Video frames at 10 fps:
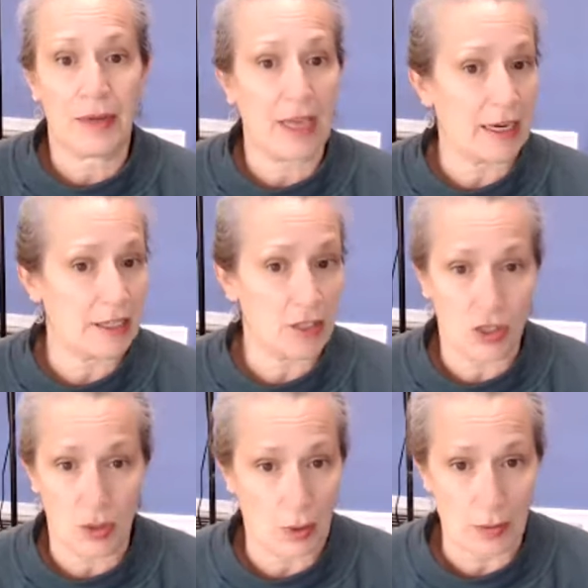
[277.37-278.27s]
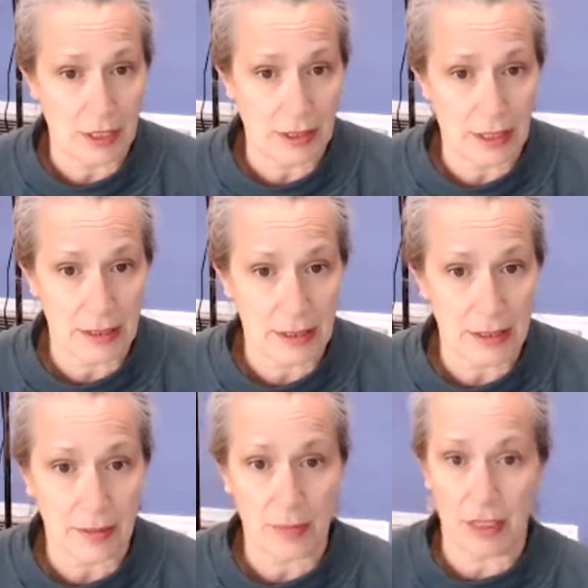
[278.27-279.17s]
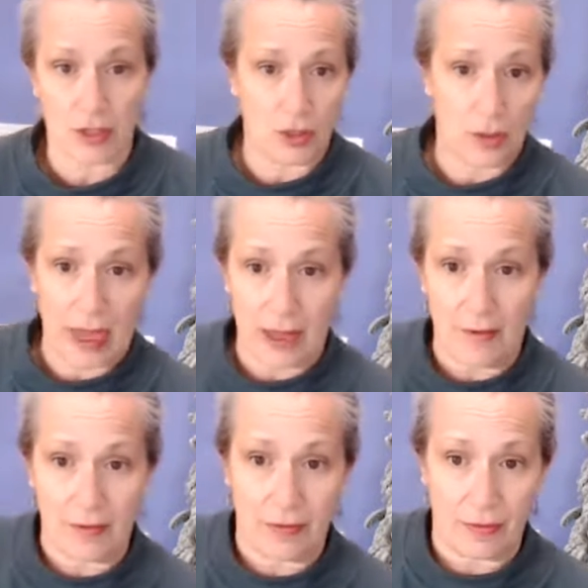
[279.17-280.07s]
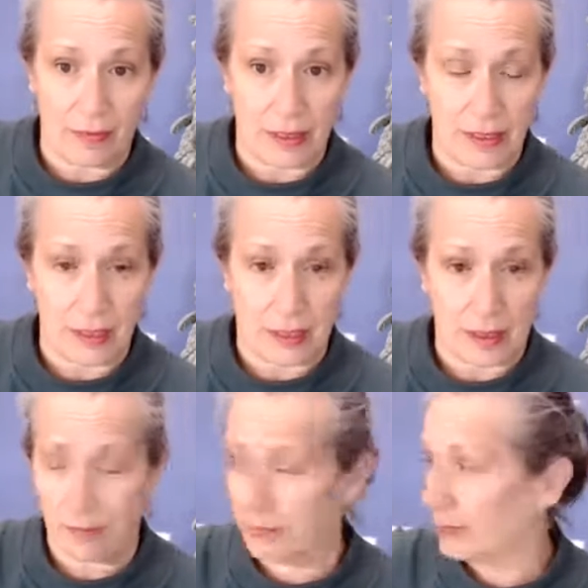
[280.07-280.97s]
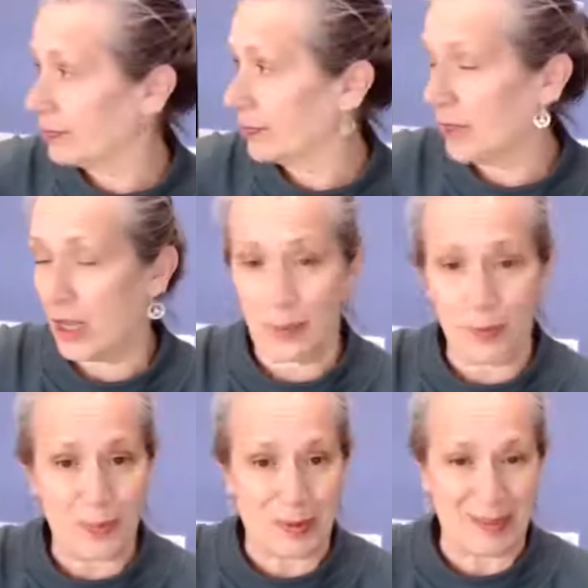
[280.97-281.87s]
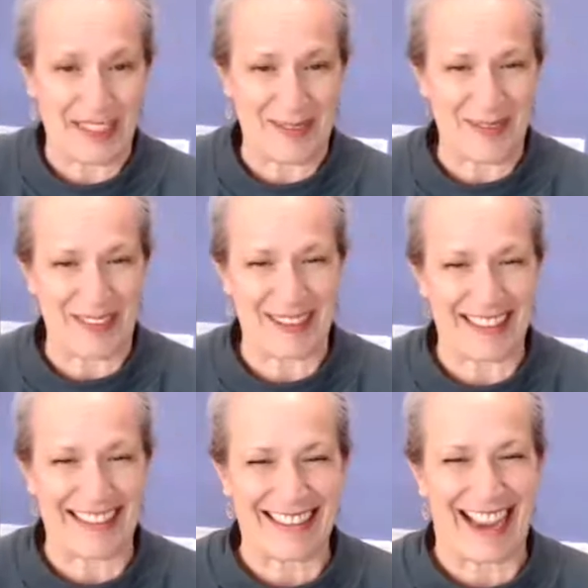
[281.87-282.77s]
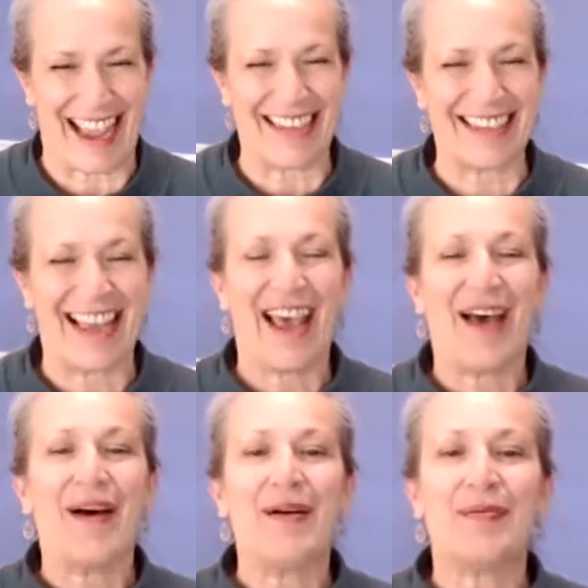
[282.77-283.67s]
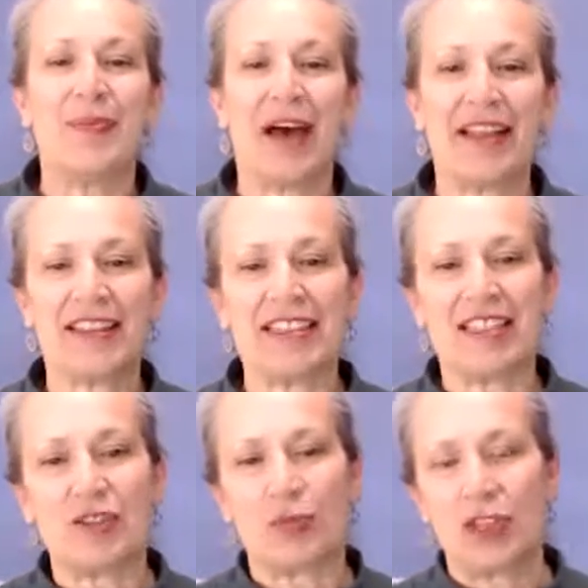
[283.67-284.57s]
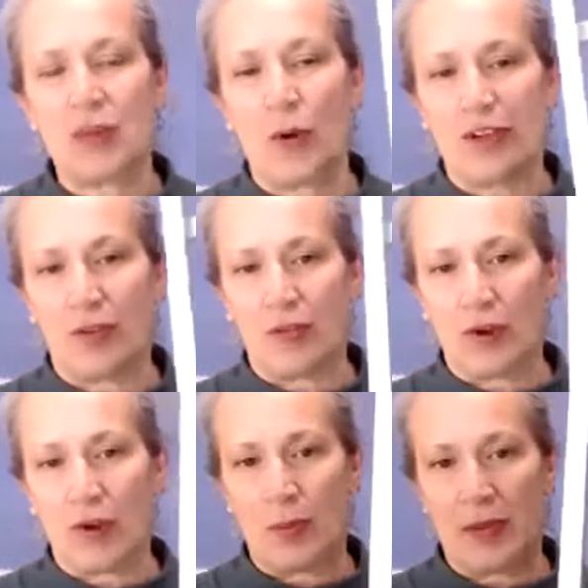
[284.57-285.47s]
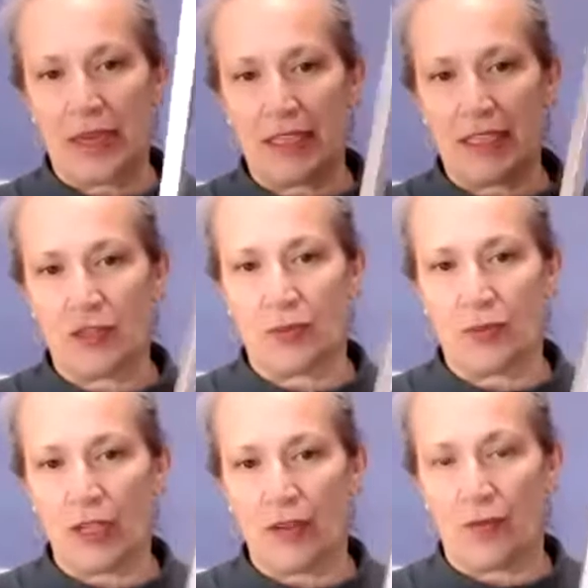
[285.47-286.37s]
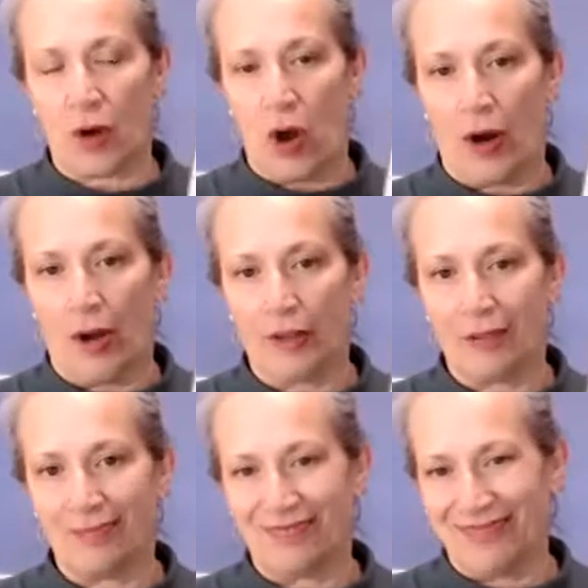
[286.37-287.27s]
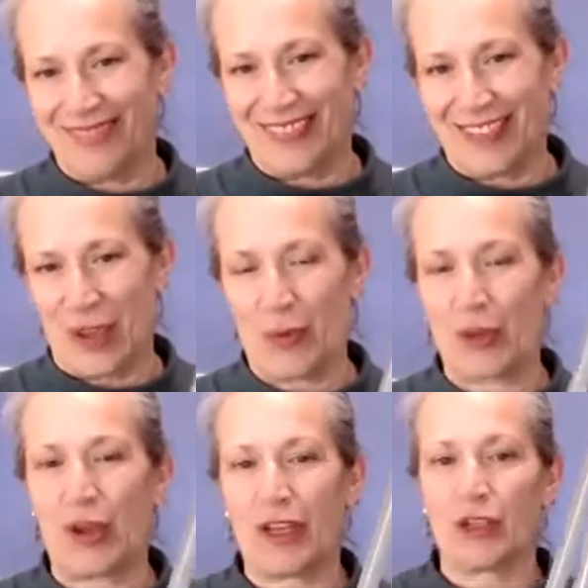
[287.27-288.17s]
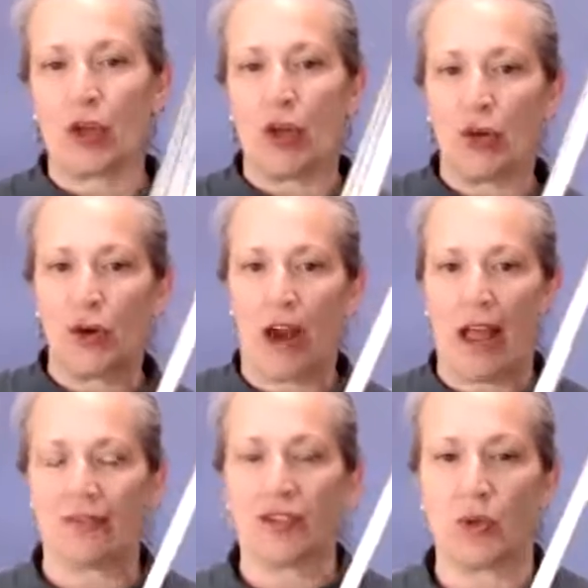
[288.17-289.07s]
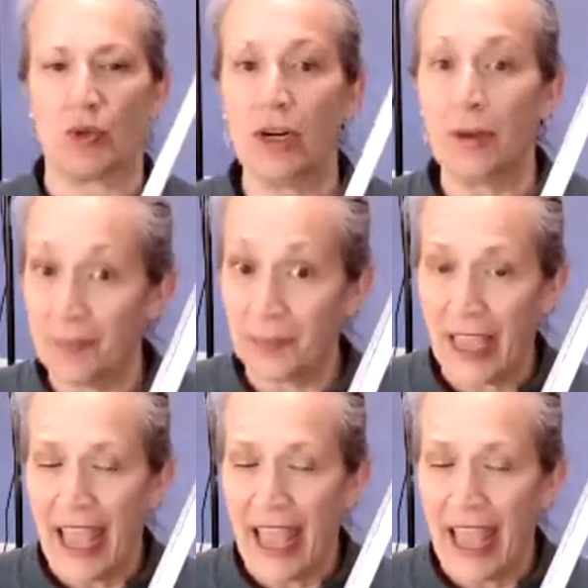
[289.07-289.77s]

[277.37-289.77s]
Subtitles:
pianists, you won't need this because you have a built-in music stand. But this is really wonderful because it's really for art. So look at your local craft store.